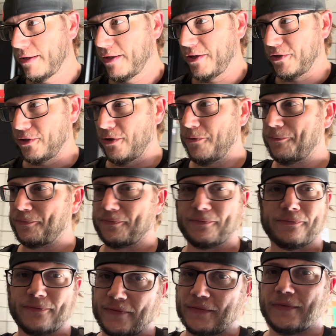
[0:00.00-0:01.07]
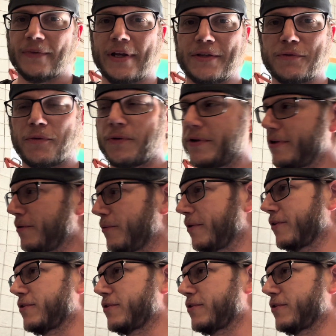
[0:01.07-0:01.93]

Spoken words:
so that's what we're dealing with.